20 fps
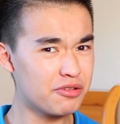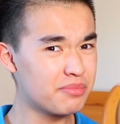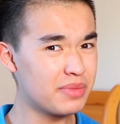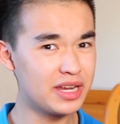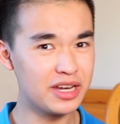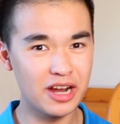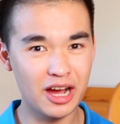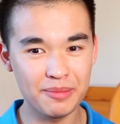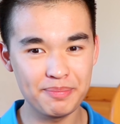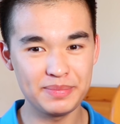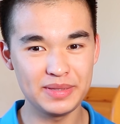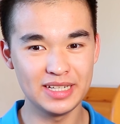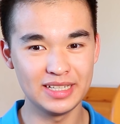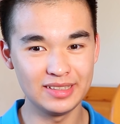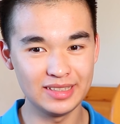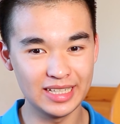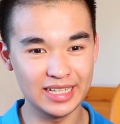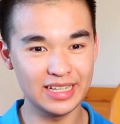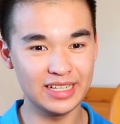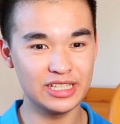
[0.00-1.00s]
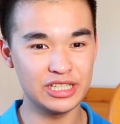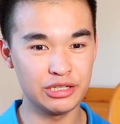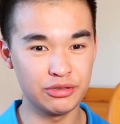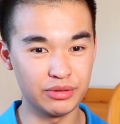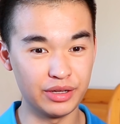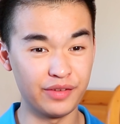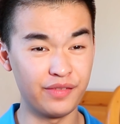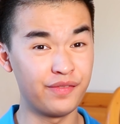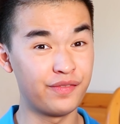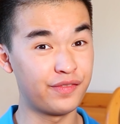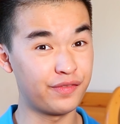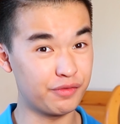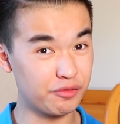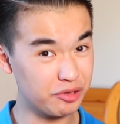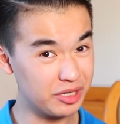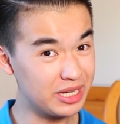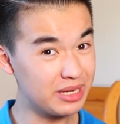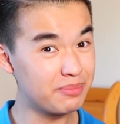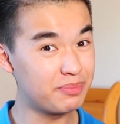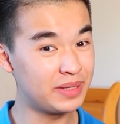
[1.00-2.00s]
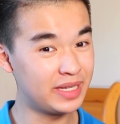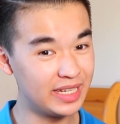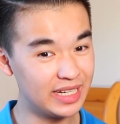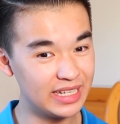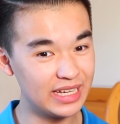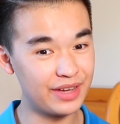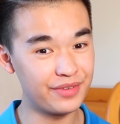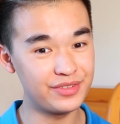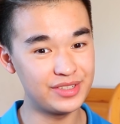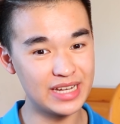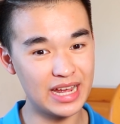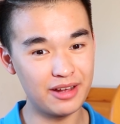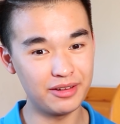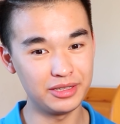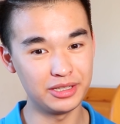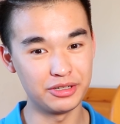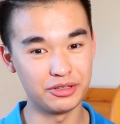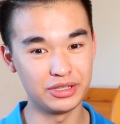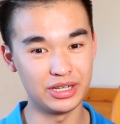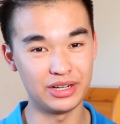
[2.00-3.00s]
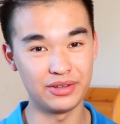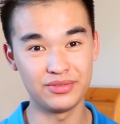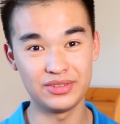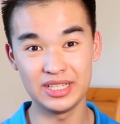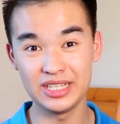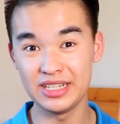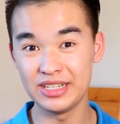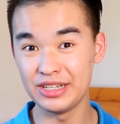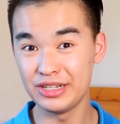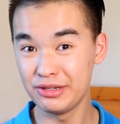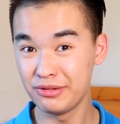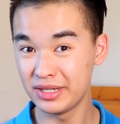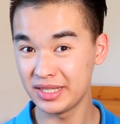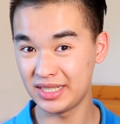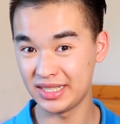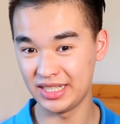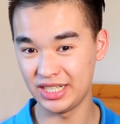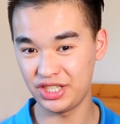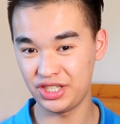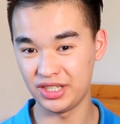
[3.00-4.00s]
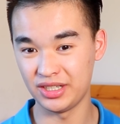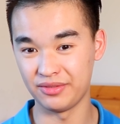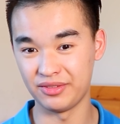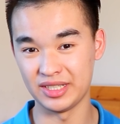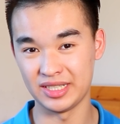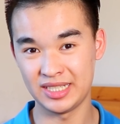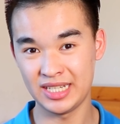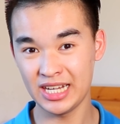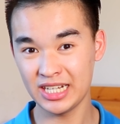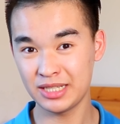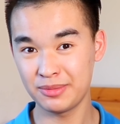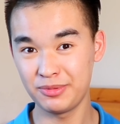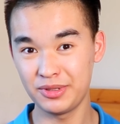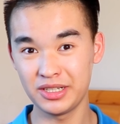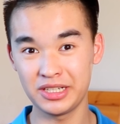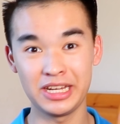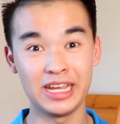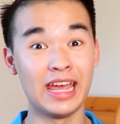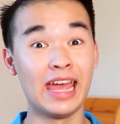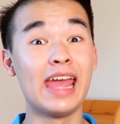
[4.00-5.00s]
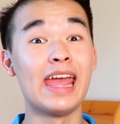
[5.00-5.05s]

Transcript: or may not be a link to a free PDF download of the newest edition of this textbook